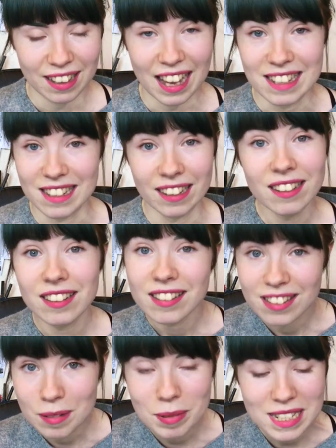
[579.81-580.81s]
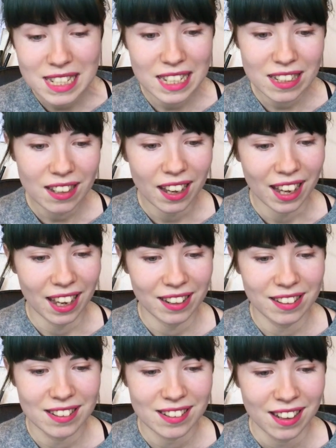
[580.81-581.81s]
I did CBT,
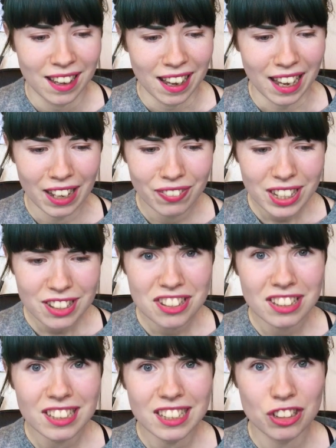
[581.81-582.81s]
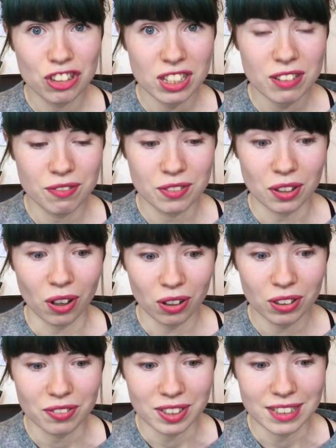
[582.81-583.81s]
and I've actually achieved
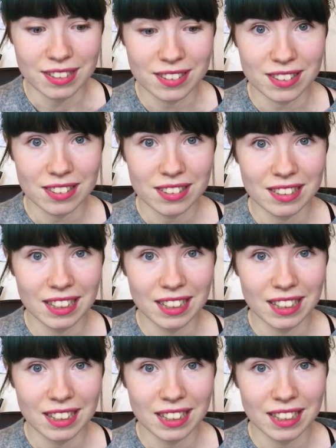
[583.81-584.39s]
all of these.